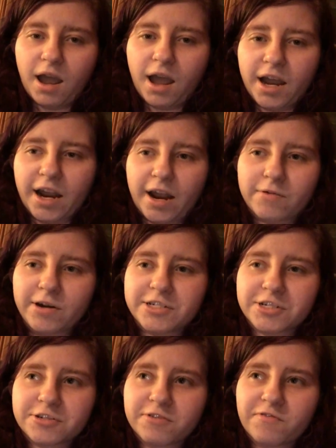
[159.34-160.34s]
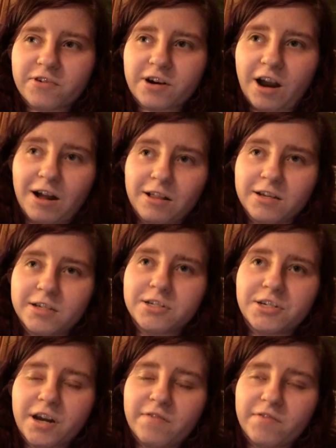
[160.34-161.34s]
I got registered for
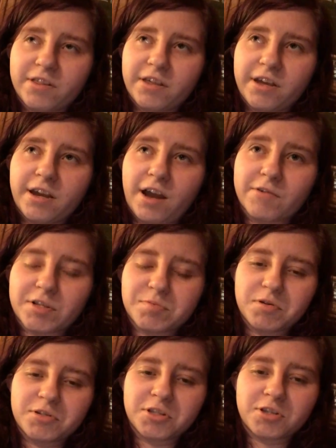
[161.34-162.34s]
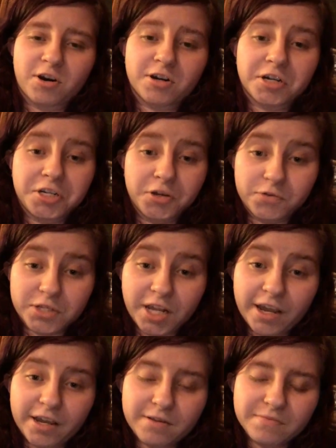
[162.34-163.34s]
college and everything. I was supposed to start
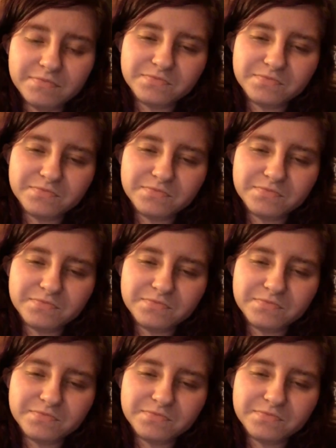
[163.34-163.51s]
Tuesday.